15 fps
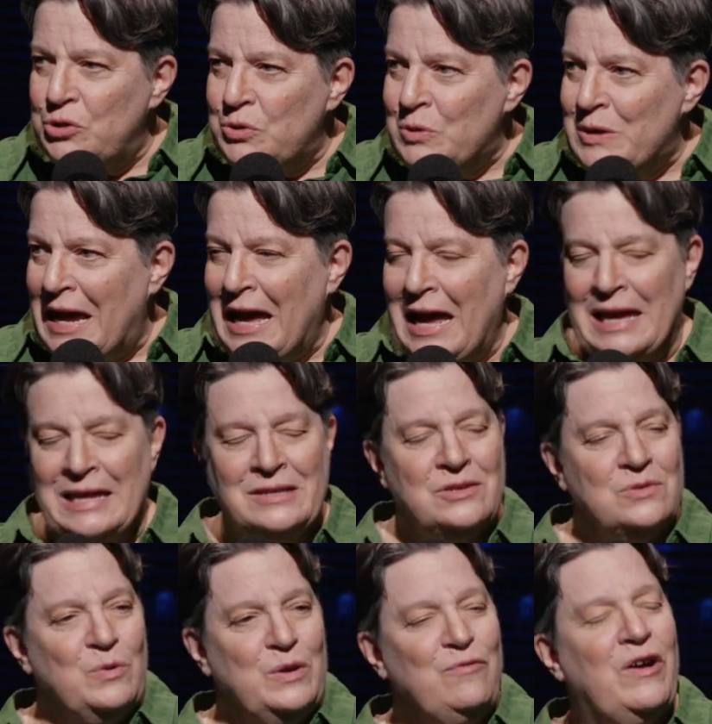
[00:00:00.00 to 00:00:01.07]
two
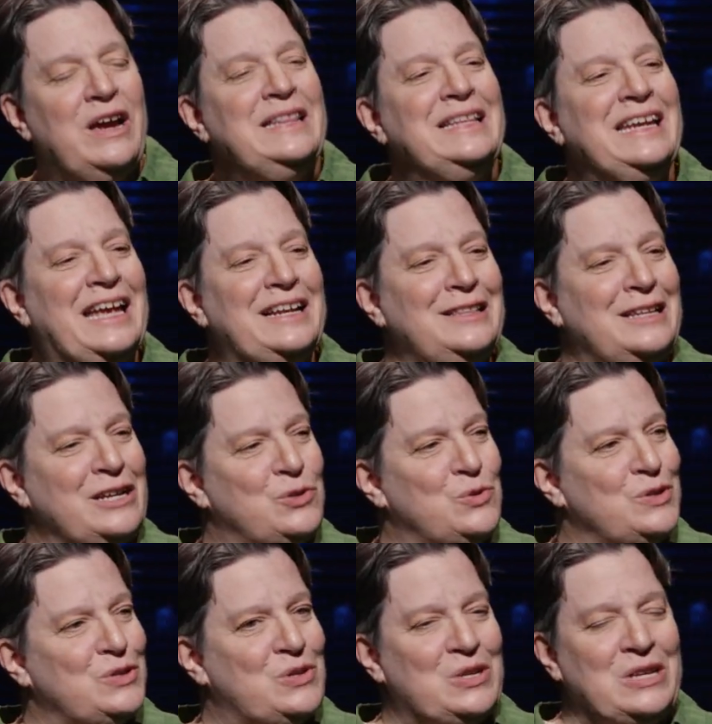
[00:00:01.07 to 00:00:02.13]
days, we finally get
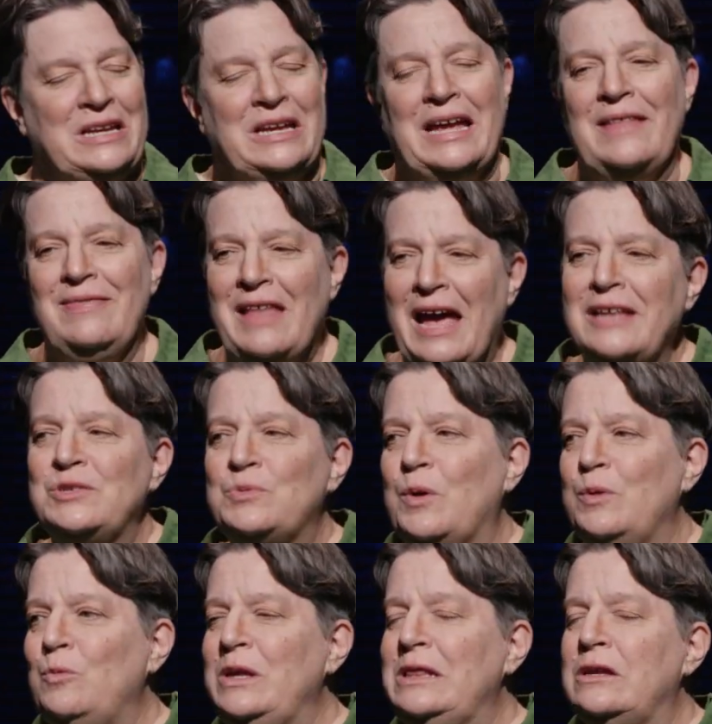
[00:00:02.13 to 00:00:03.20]
electricity, and that's
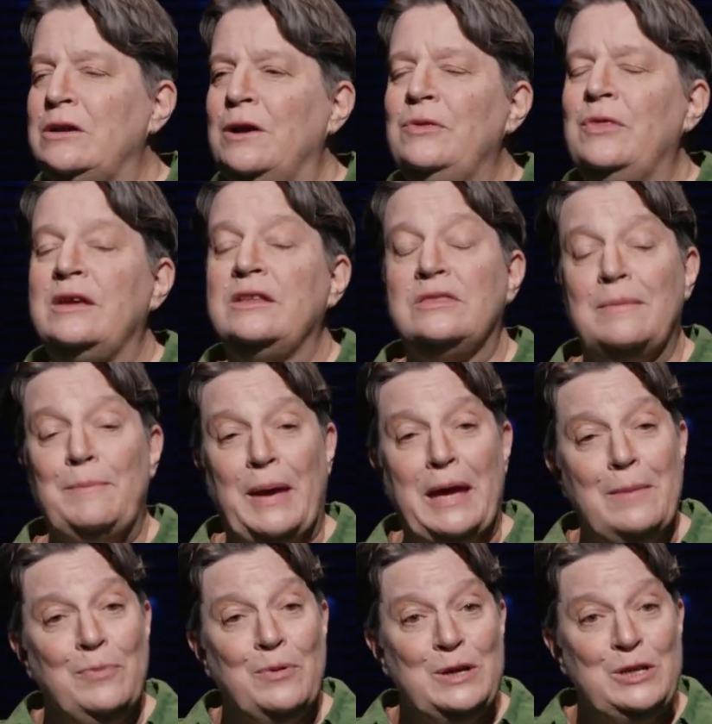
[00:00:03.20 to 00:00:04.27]
when we learn that the
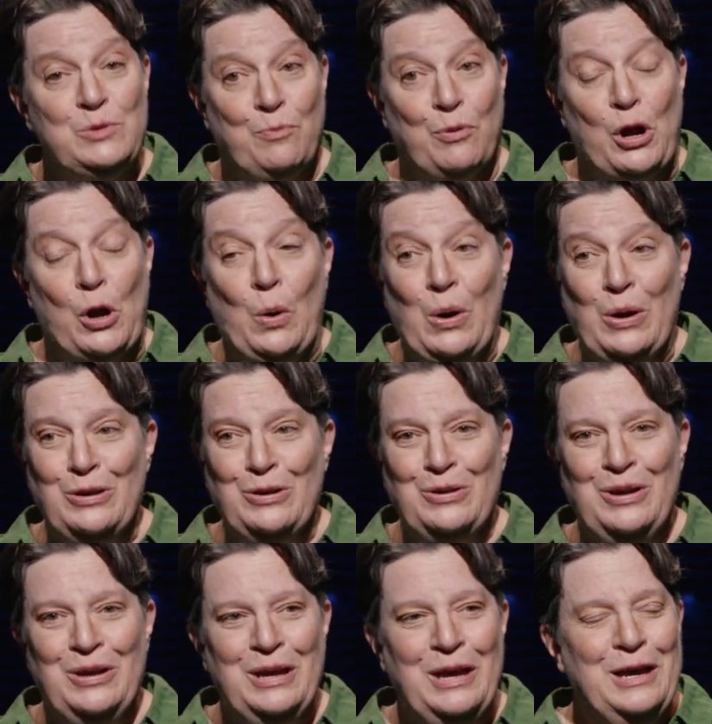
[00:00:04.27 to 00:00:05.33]
Bay Bridge broke,
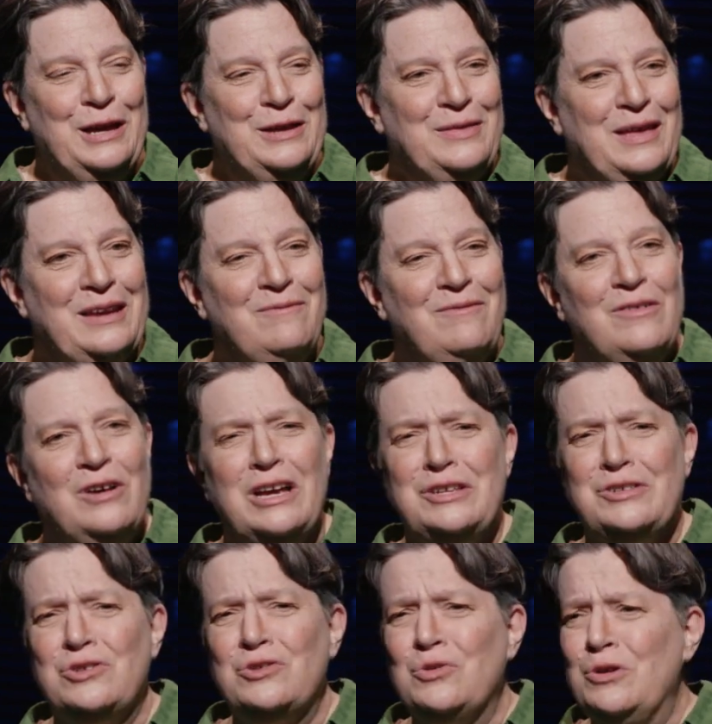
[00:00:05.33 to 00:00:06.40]
that
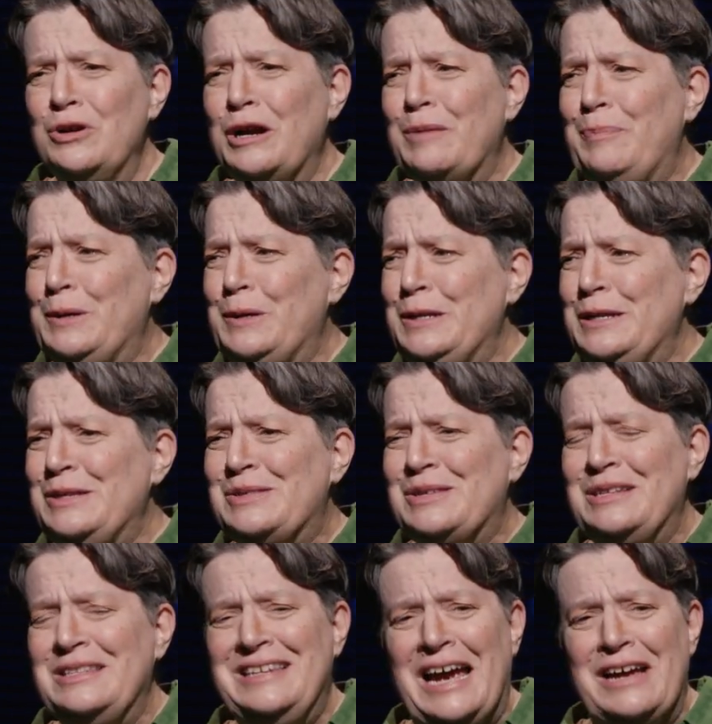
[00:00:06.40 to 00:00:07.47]
historic buildings
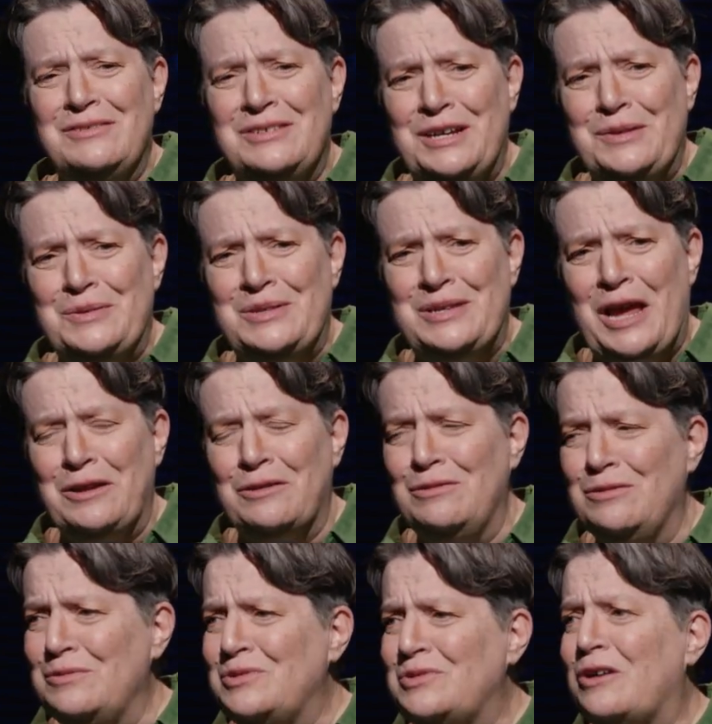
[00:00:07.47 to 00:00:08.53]
in downtown Santa
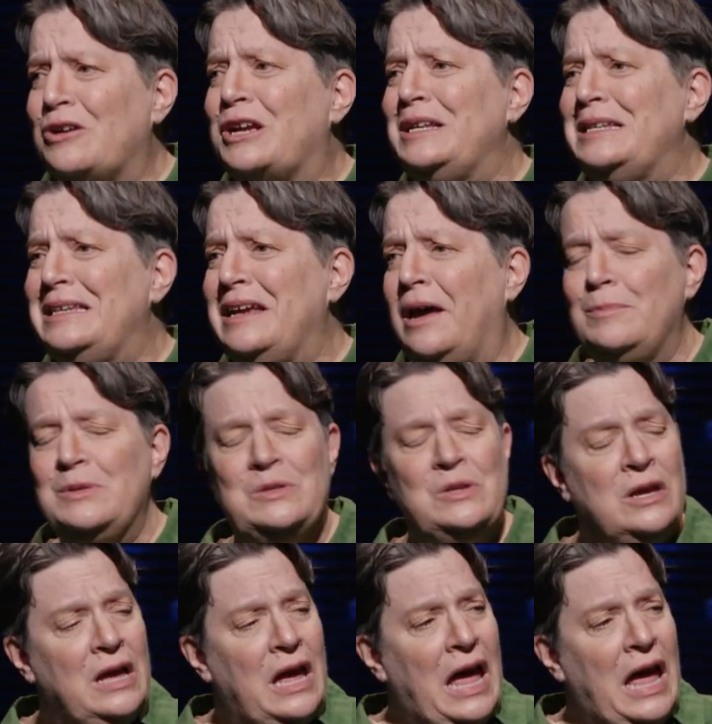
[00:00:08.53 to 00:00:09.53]
Cruz are condemned,